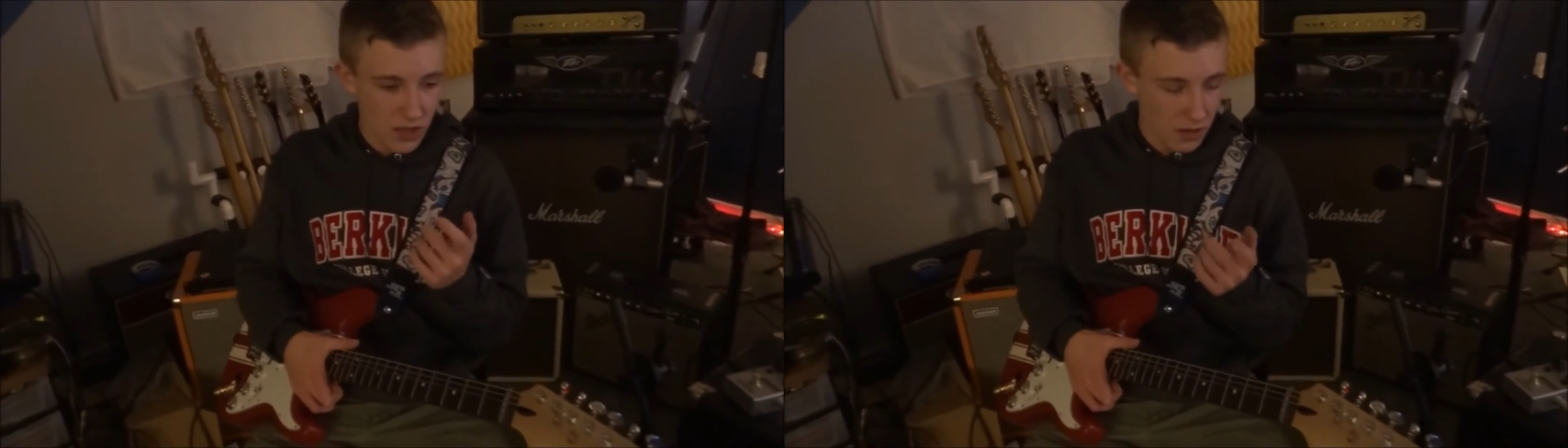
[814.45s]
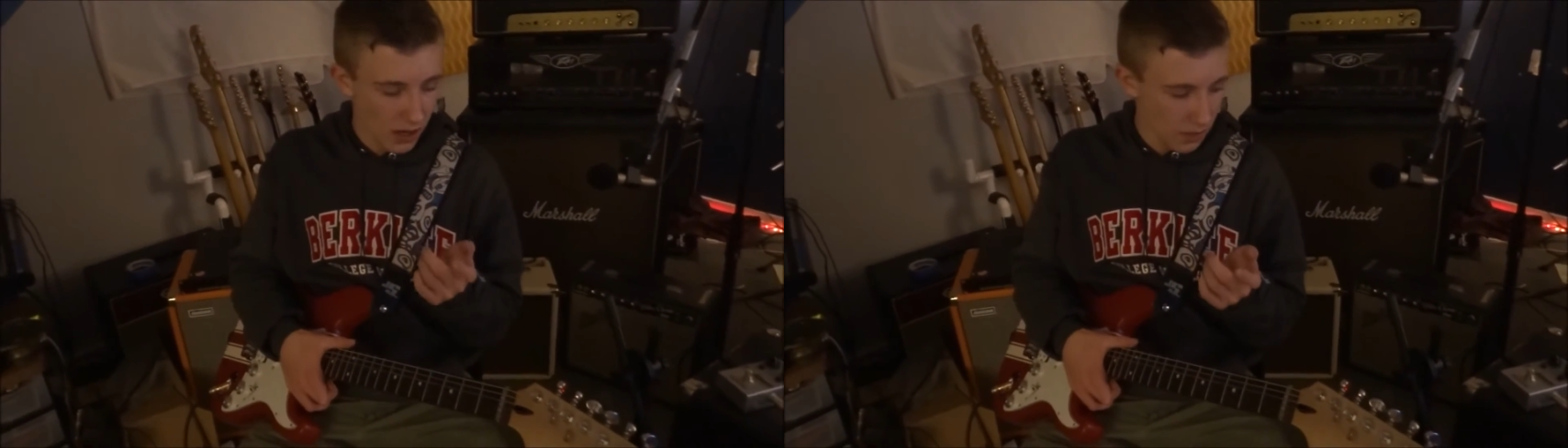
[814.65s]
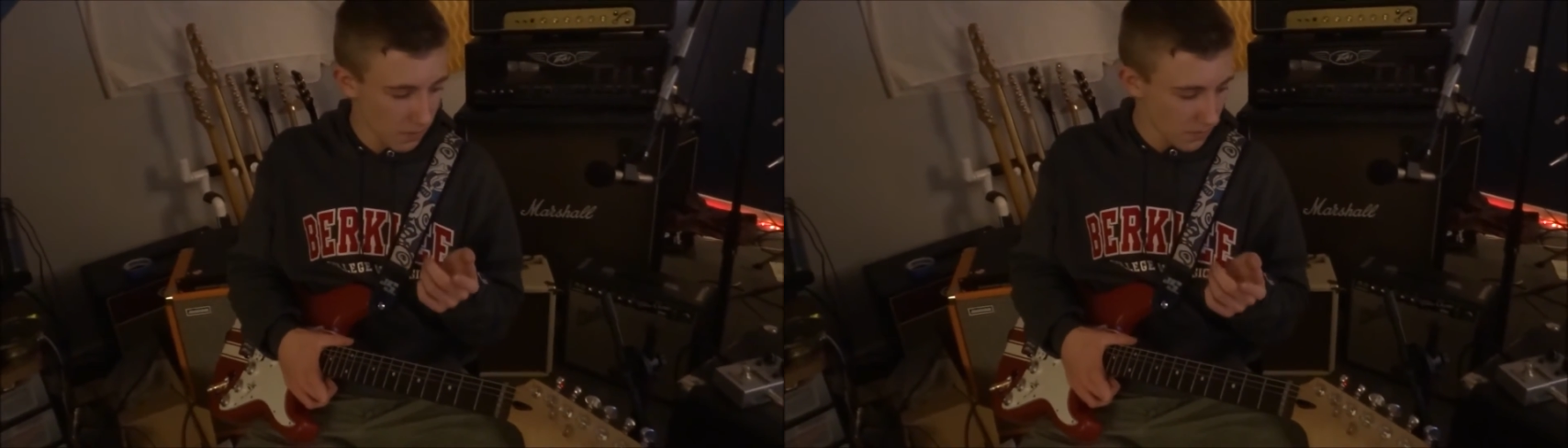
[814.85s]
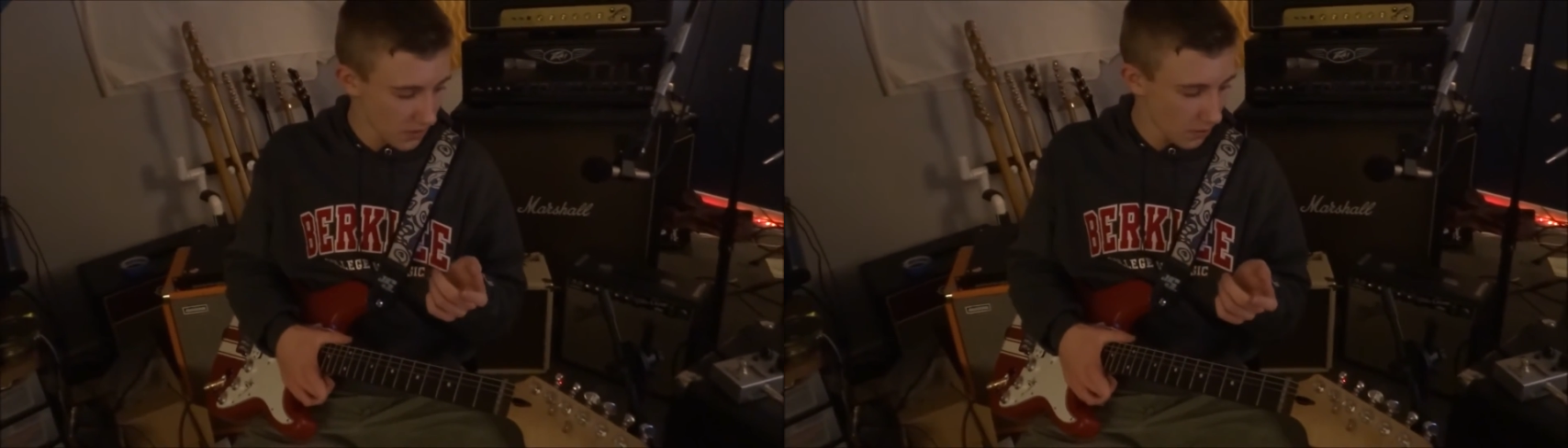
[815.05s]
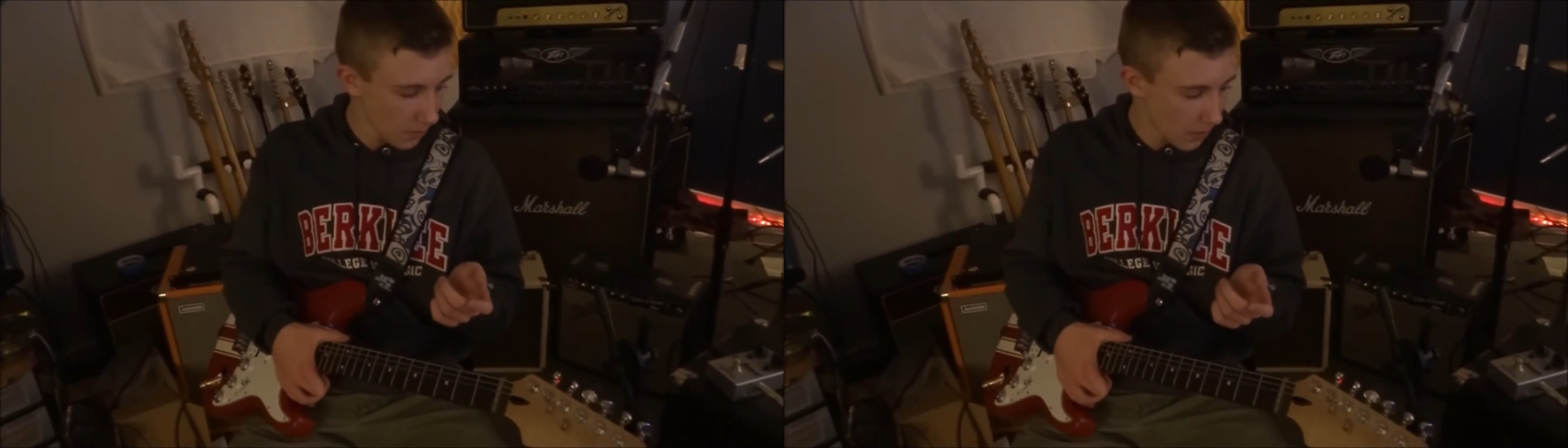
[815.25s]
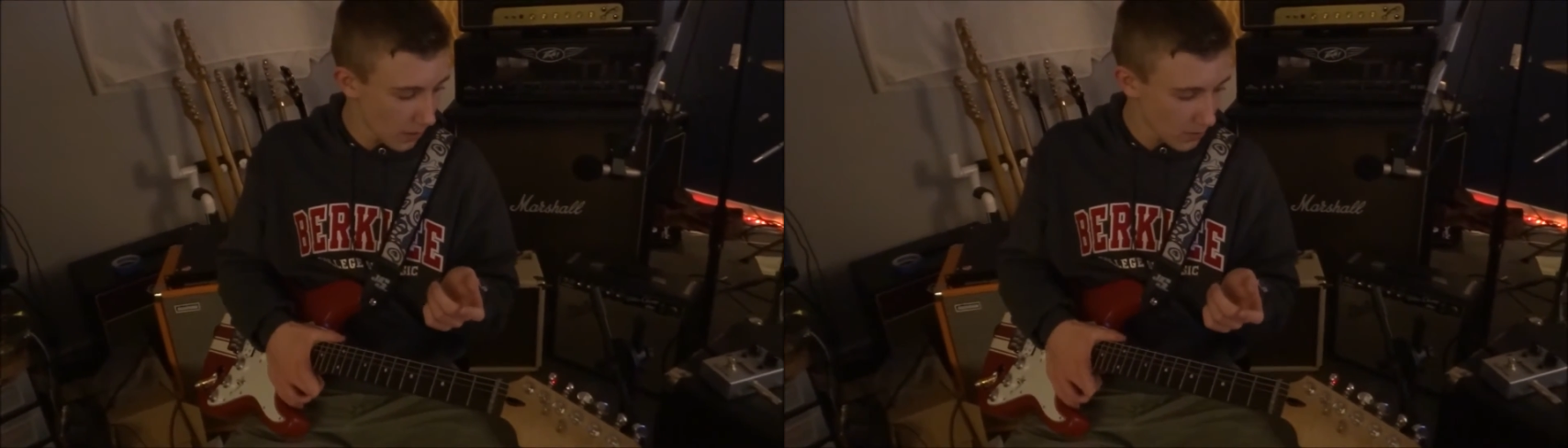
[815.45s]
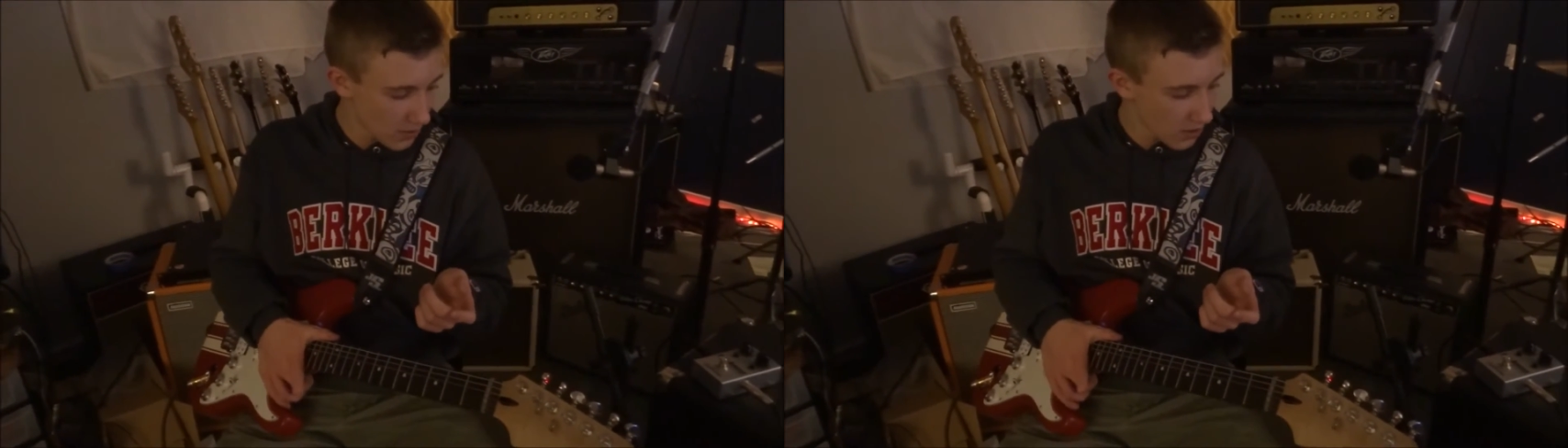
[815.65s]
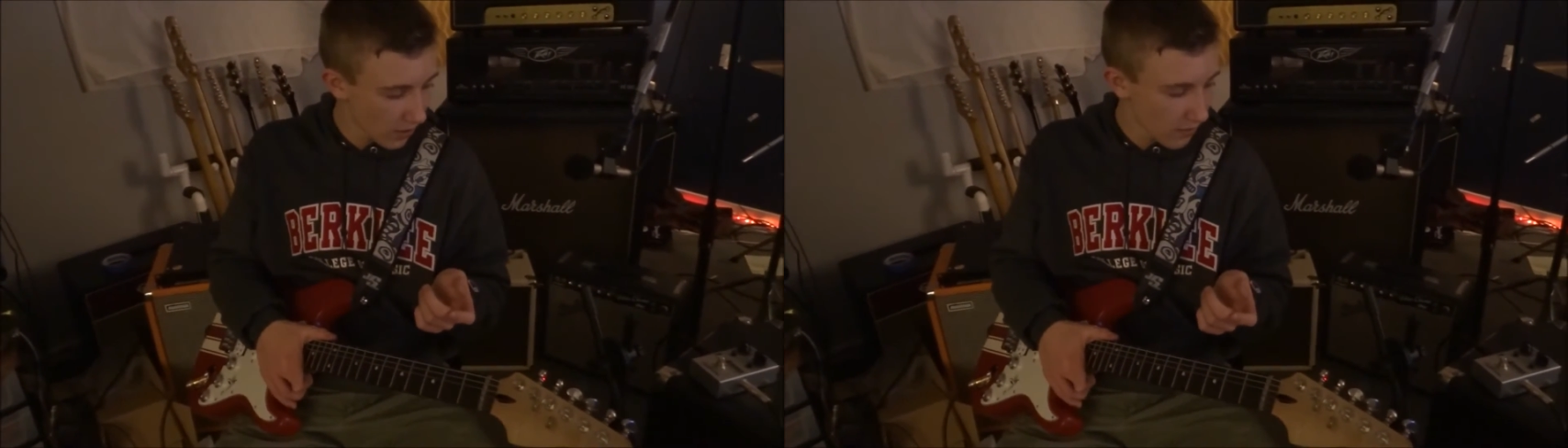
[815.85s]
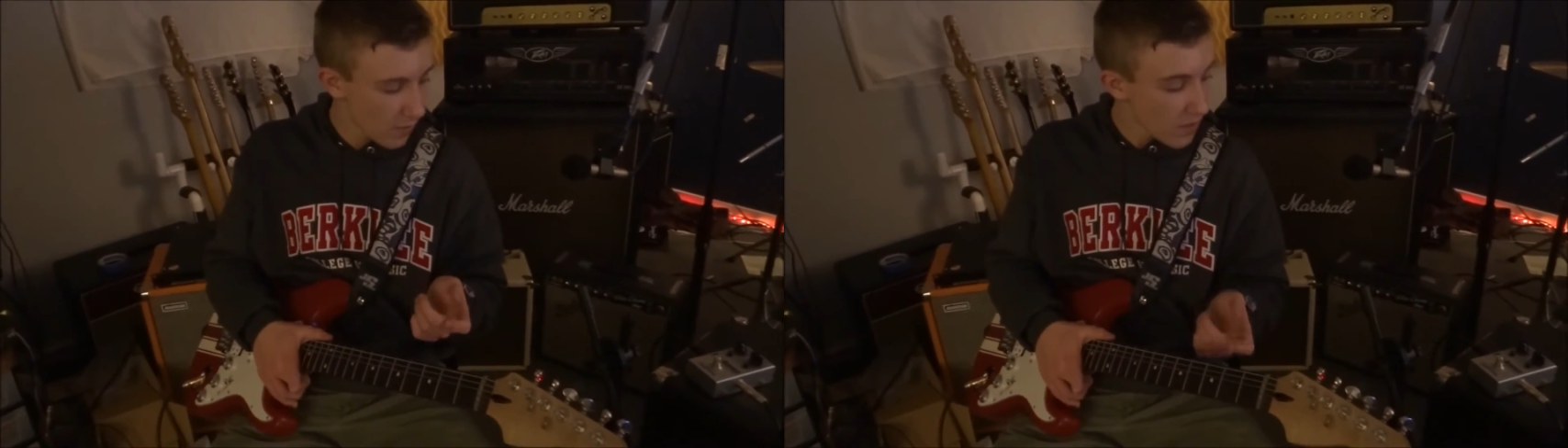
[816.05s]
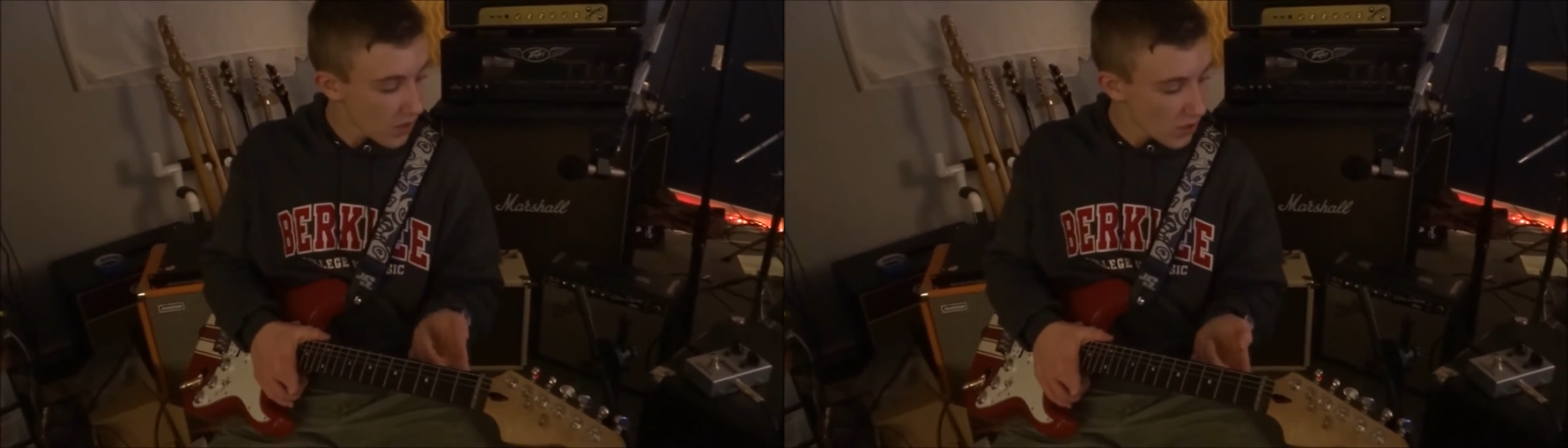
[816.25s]
some of my own stuff,
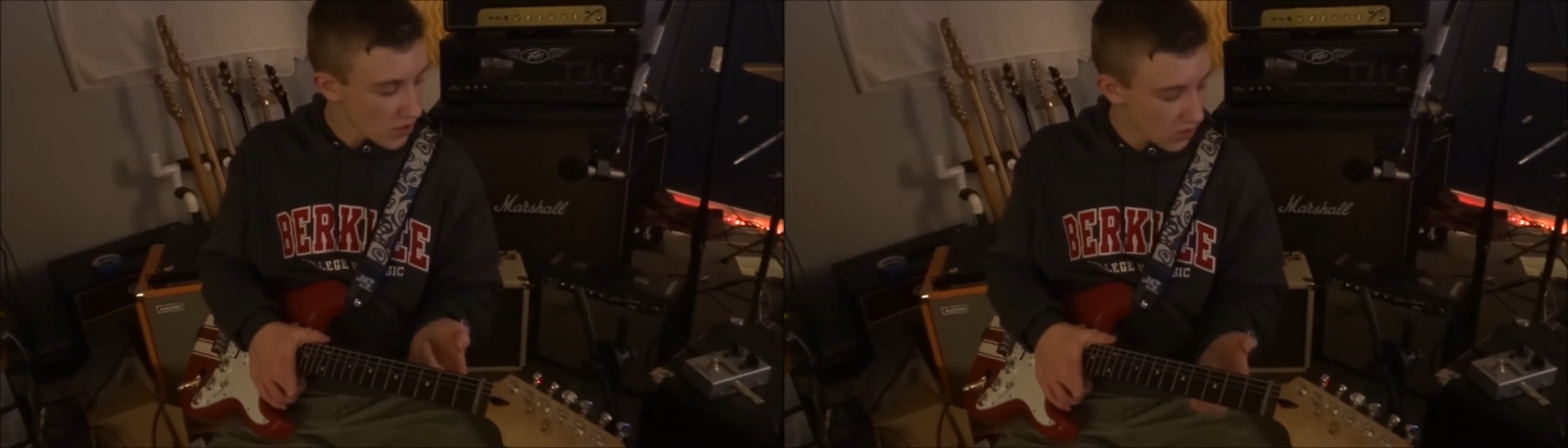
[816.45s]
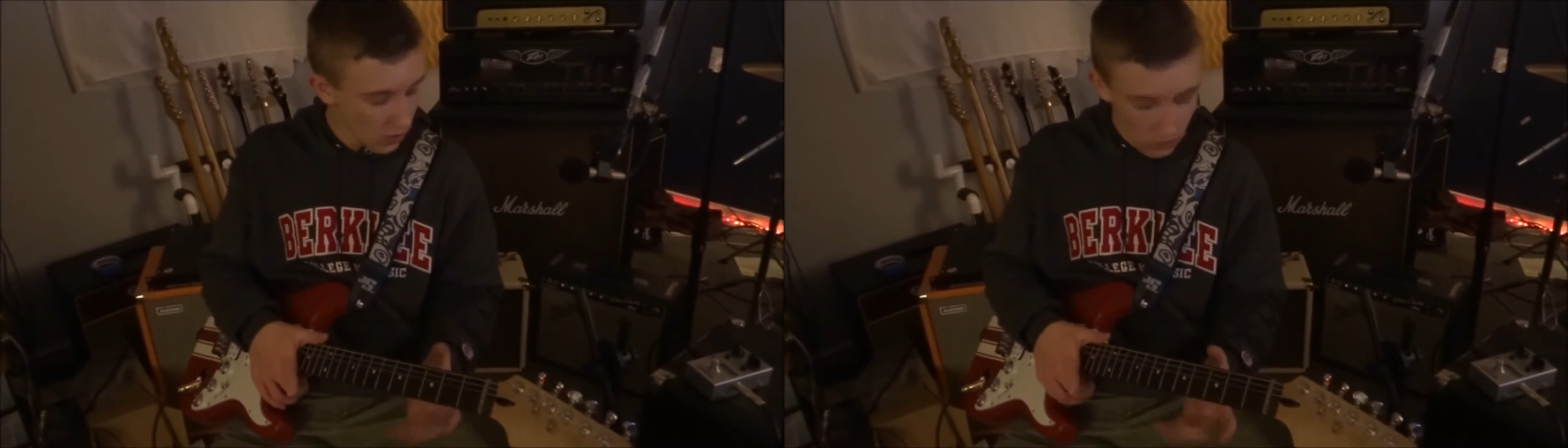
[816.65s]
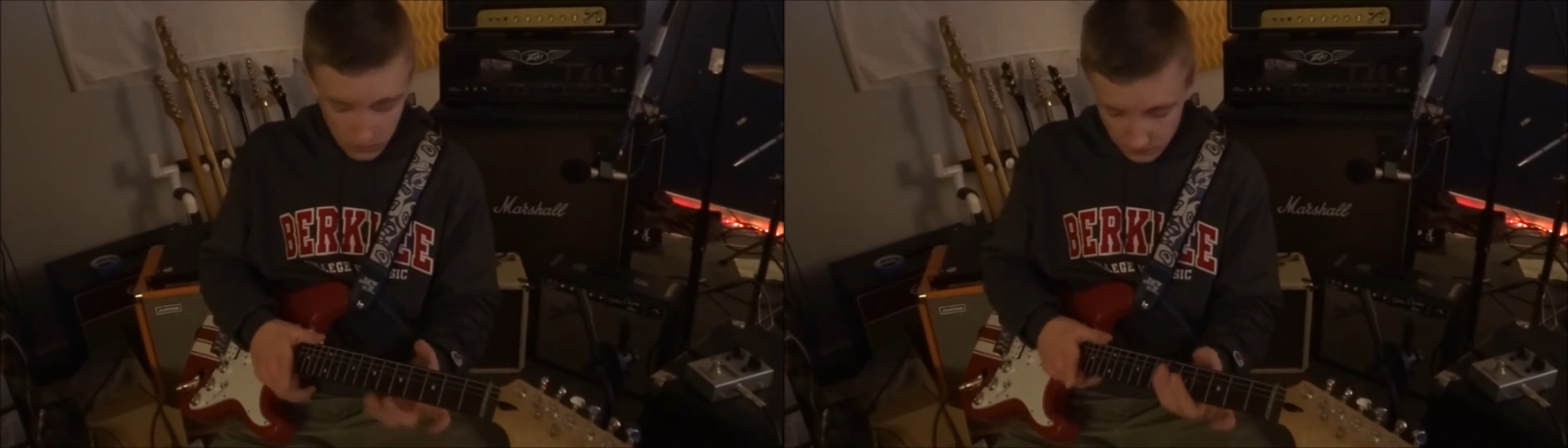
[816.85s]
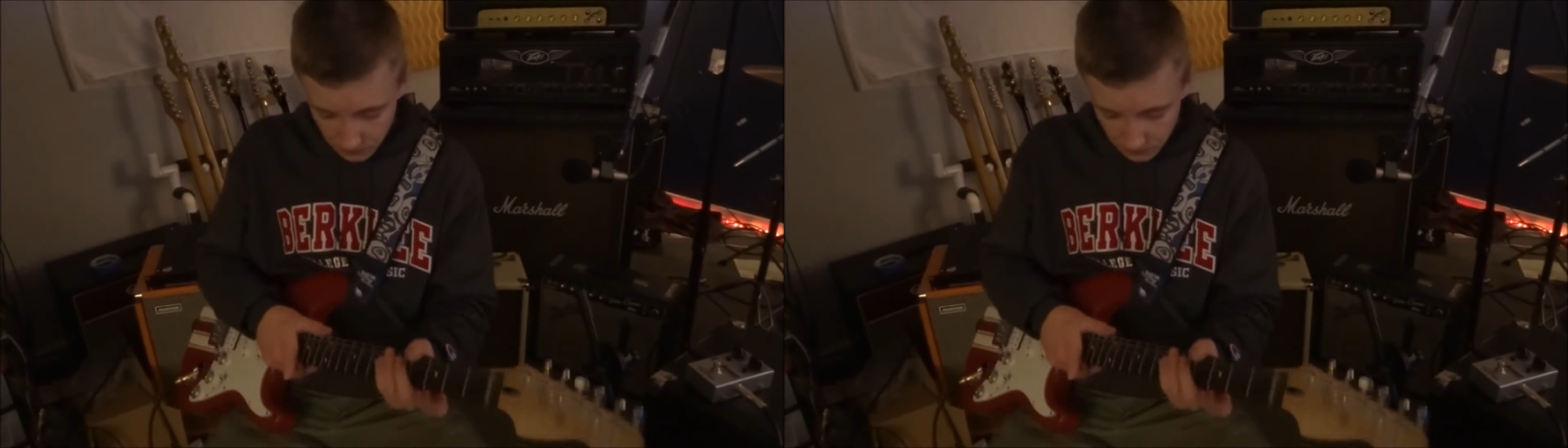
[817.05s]
so